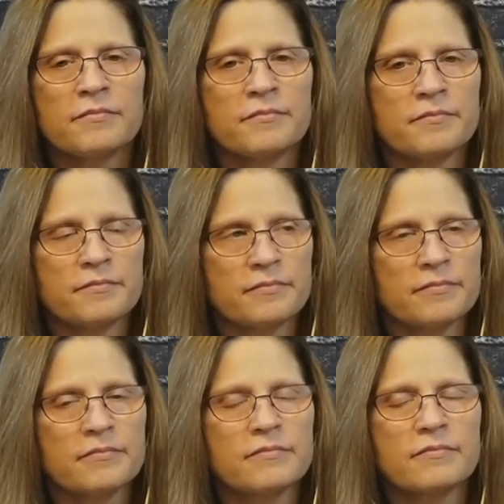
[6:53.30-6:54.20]

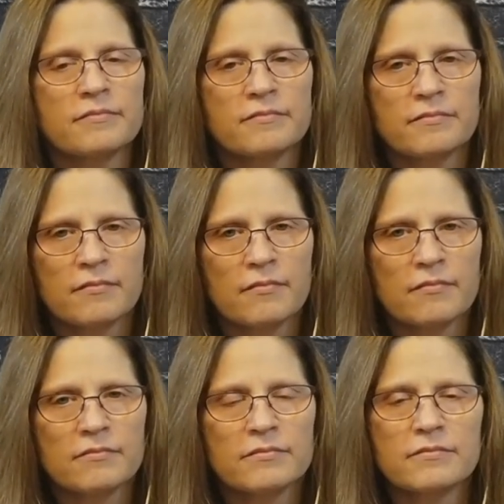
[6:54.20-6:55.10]

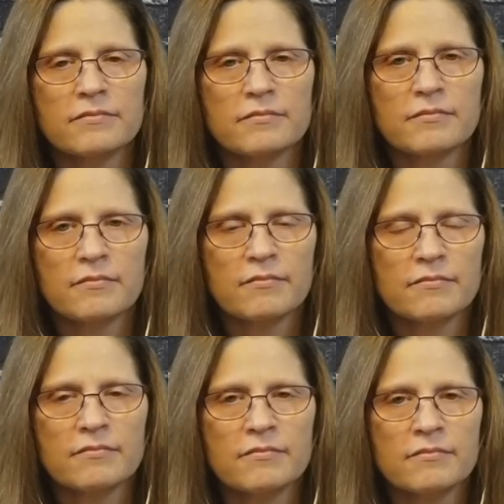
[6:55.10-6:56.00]

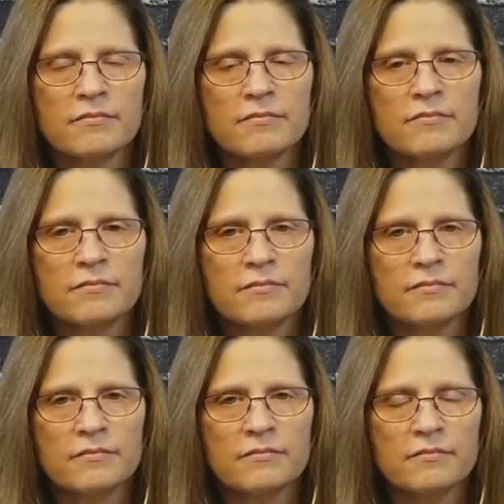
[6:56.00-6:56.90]

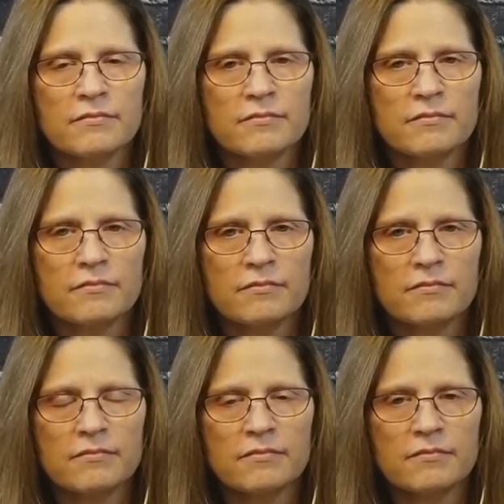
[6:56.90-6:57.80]

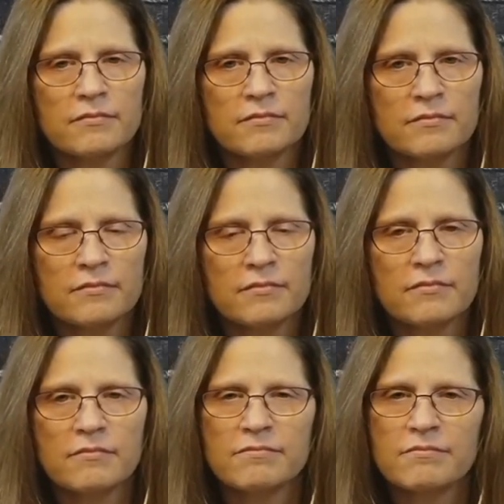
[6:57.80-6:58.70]

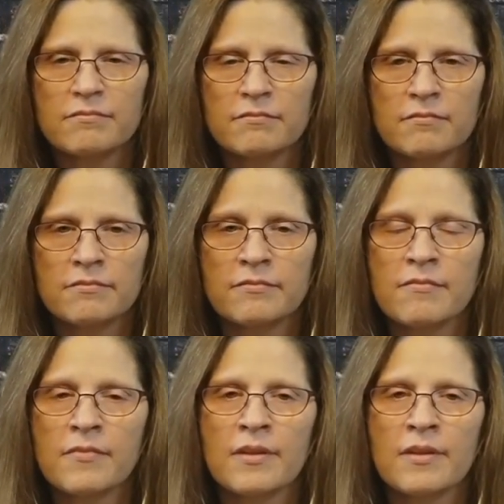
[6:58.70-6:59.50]
[no speech]